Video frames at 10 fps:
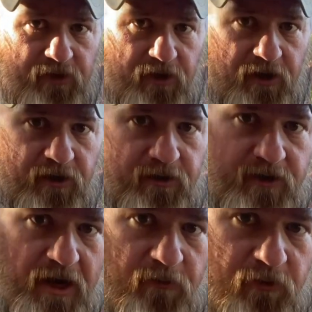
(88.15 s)
Uh,
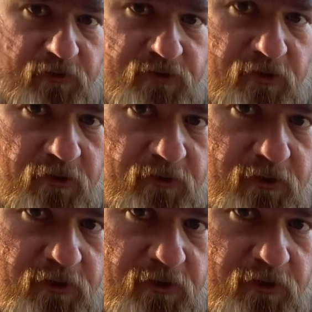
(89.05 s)
now we're gonna start on a